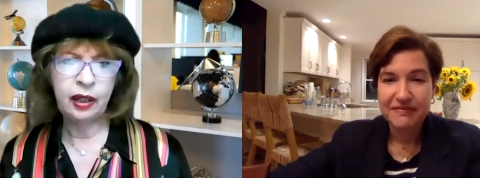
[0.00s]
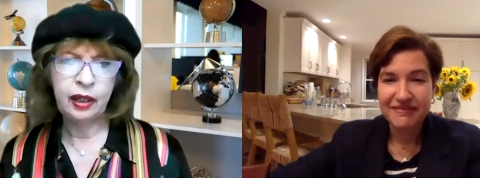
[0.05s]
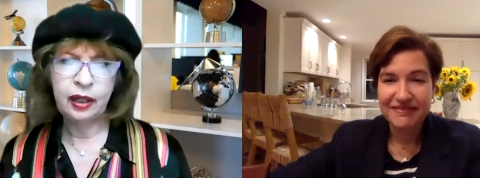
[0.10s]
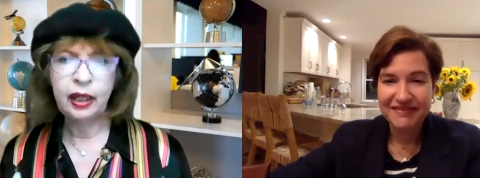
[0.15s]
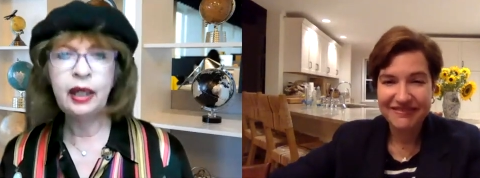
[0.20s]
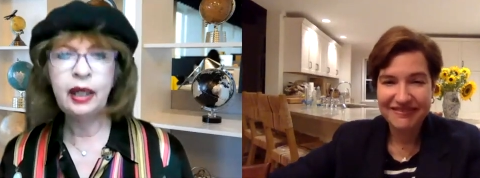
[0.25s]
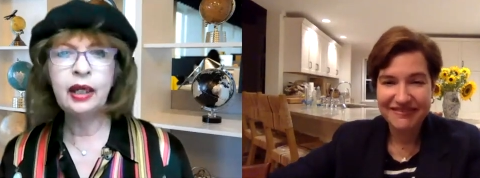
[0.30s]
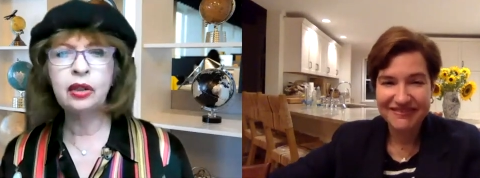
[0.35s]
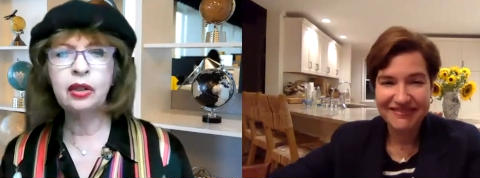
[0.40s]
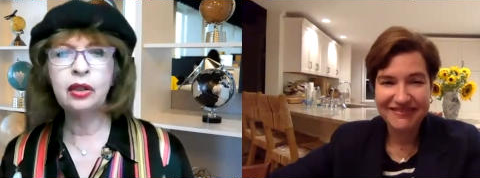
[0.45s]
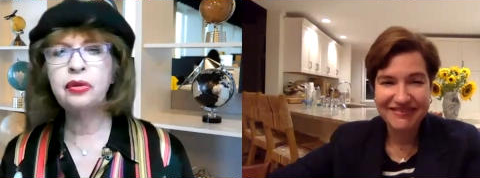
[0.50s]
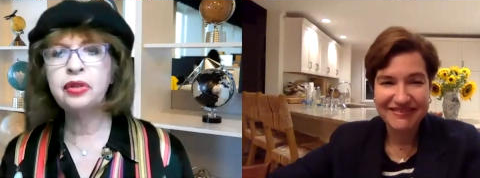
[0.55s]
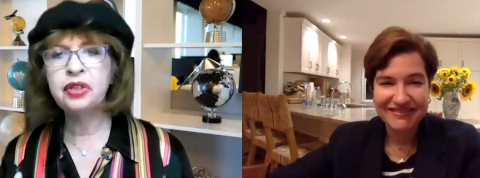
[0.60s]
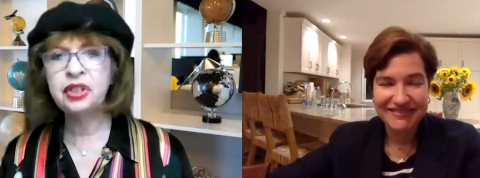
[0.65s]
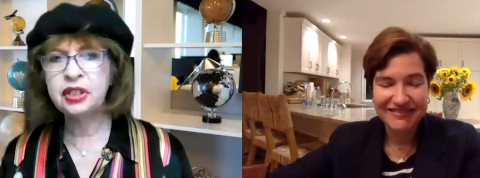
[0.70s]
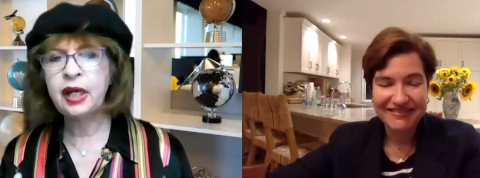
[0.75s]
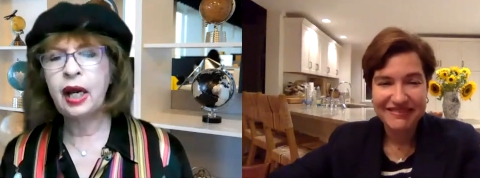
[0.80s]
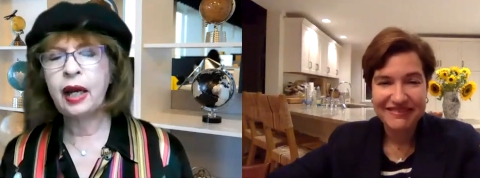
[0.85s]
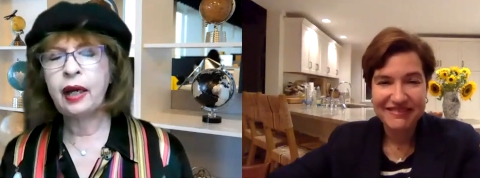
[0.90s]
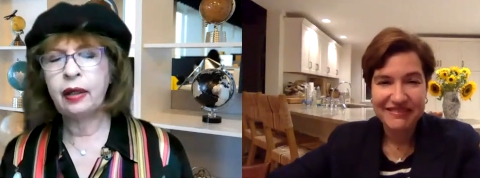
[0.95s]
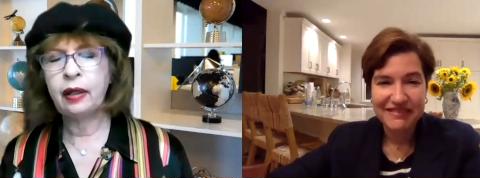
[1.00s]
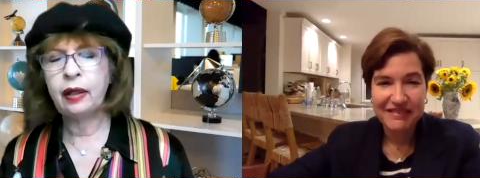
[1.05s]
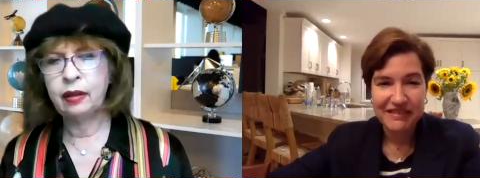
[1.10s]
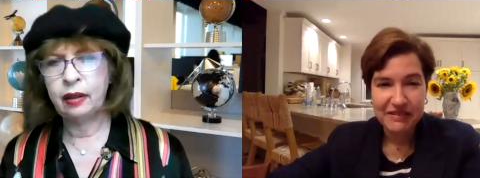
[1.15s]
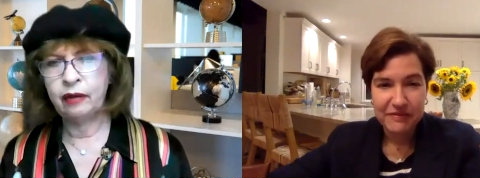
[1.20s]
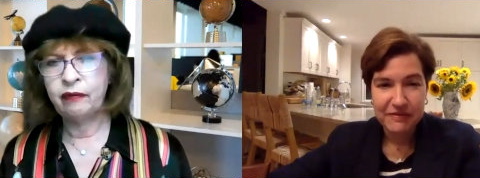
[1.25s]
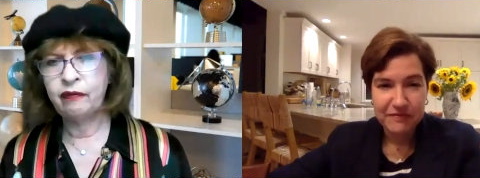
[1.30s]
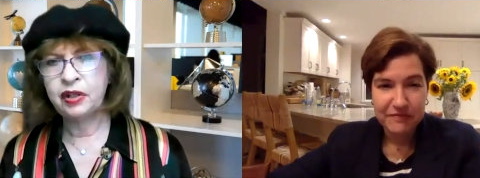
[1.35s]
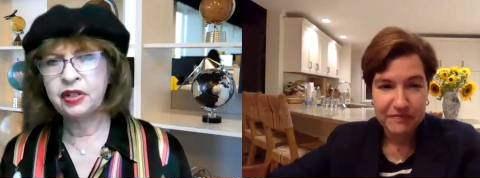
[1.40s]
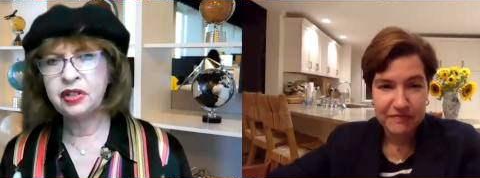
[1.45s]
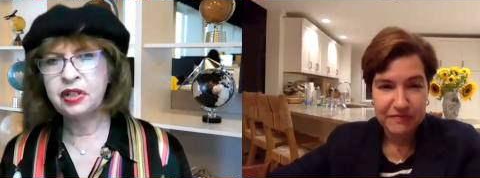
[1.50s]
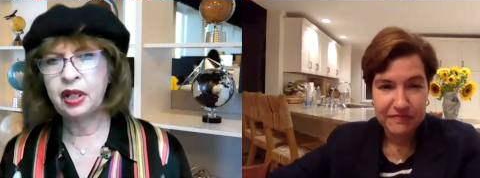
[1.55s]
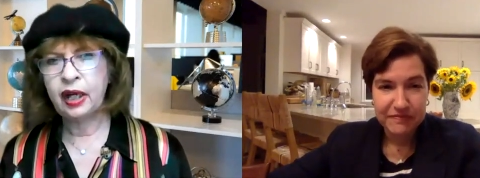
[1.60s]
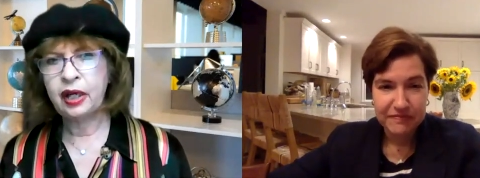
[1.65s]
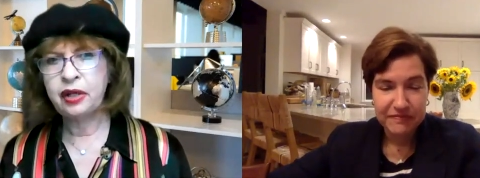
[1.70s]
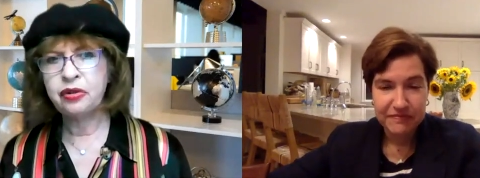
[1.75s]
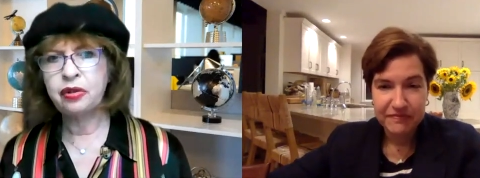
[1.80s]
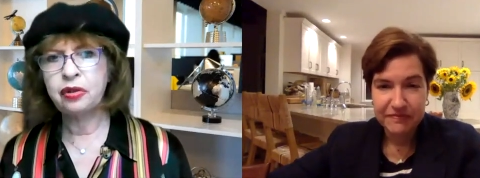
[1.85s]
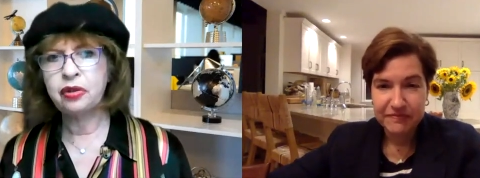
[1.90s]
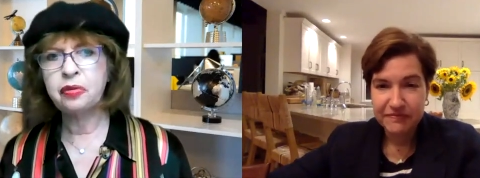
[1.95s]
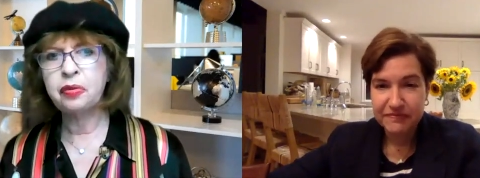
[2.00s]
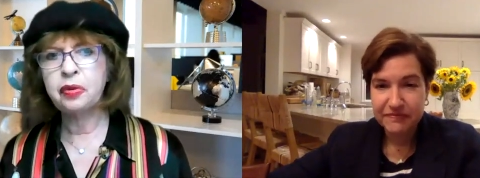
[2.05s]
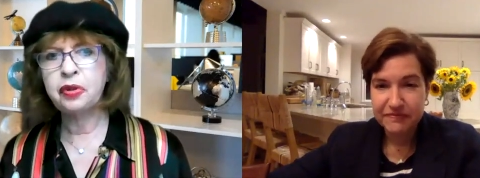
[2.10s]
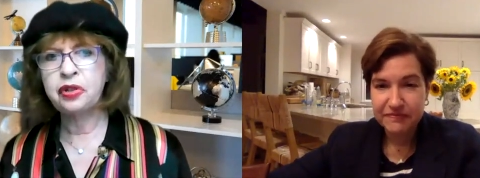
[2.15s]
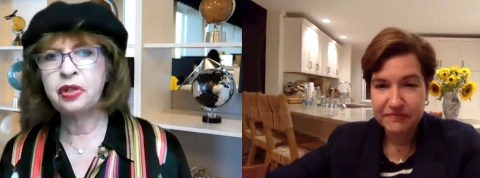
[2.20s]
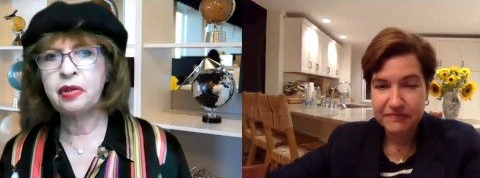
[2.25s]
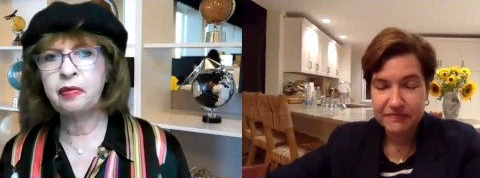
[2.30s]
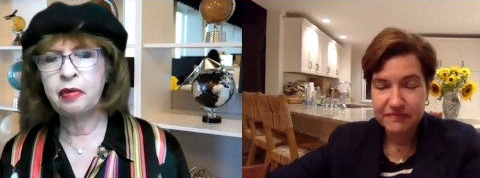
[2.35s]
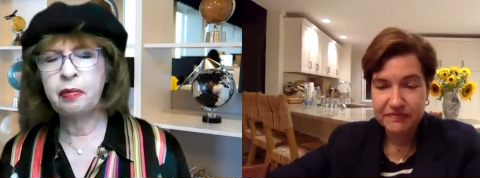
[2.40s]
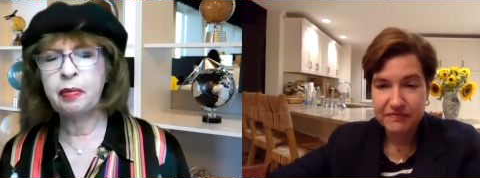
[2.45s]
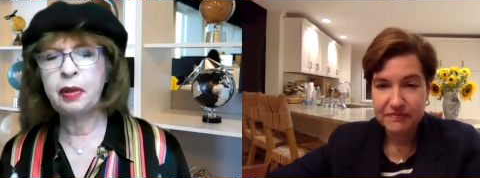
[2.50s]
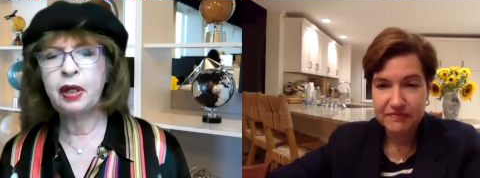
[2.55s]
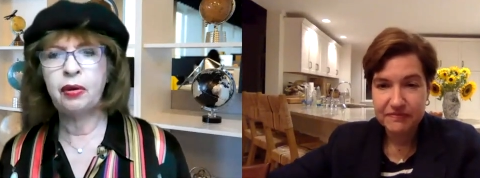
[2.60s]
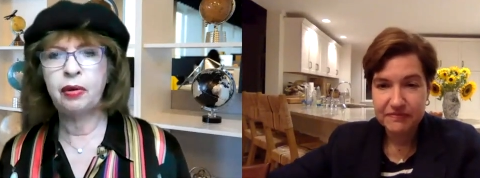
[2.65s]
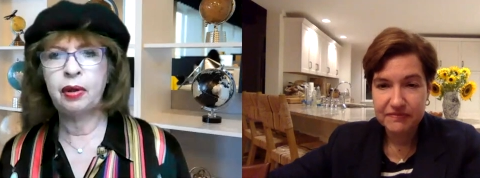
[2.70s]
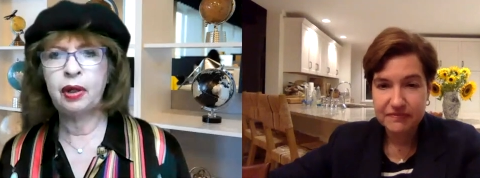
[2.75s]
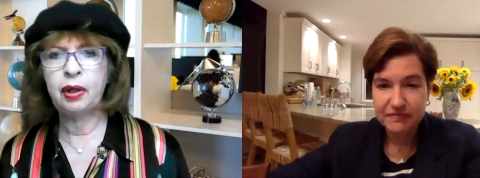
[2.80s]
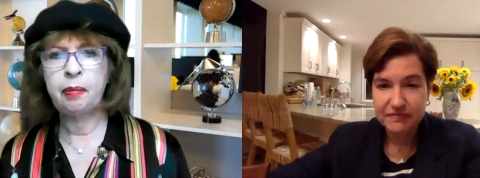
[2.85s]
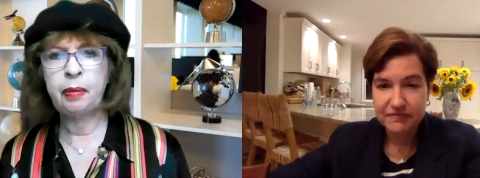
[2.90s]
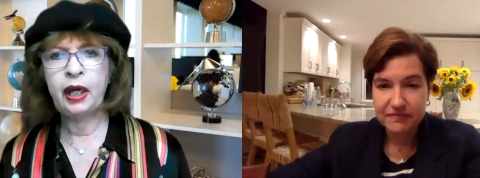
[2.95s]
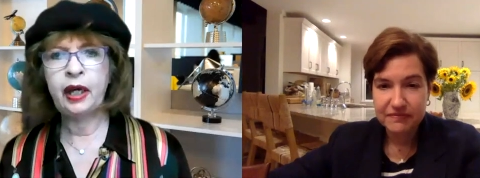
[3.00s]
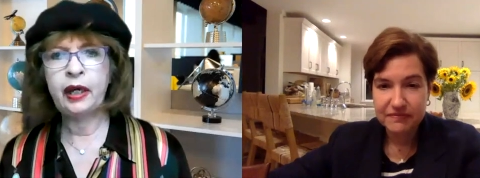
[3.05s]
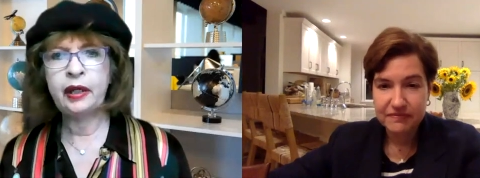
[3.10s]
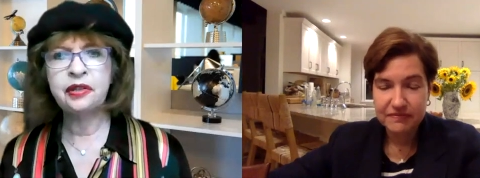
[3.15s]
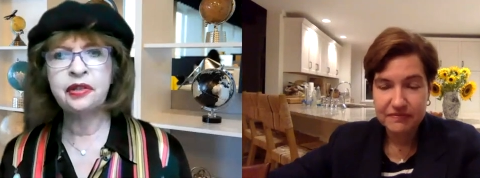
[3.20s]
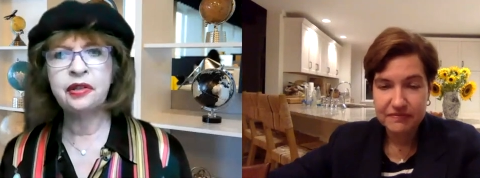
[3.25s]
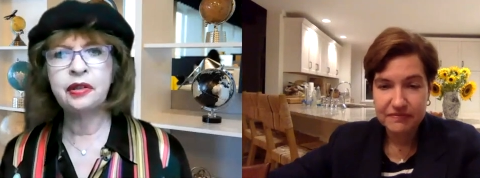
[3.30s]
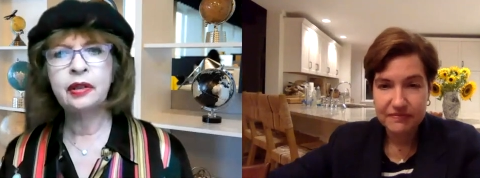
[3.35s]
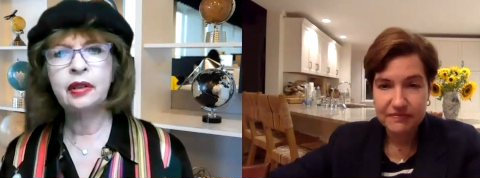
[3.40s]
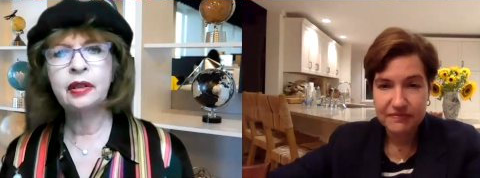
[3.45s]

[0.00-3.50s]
Speaker 1: And he includes state investigations, which seem to be going apace.